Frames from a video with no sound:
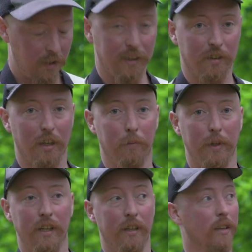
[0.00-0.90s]
It's going to
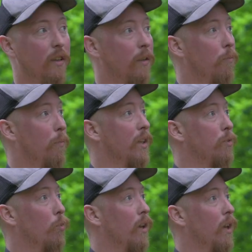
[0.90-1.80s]
be
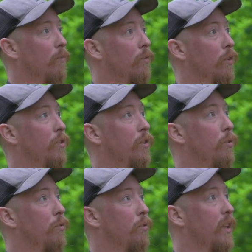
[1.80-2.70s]
much more helpful
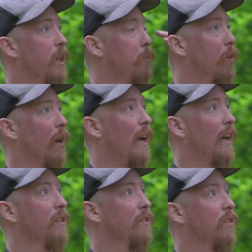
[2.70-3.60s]
to keep your
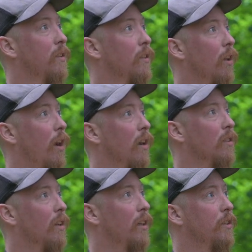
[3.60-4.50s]
eyes
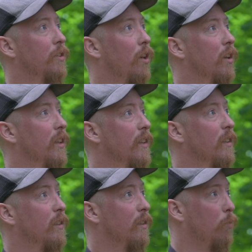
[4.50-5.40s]
locked on your target,
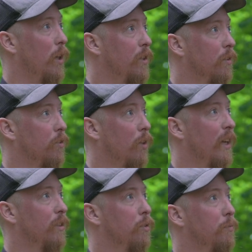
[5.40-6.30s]
what you're
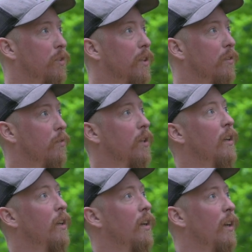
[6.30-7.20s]
trying to observe,
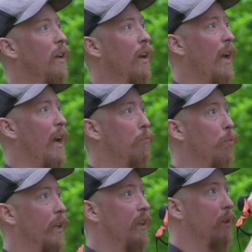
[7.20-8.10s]
and
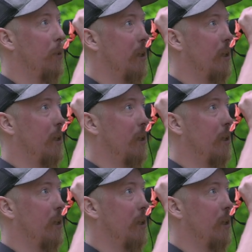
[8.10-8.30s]
bringing the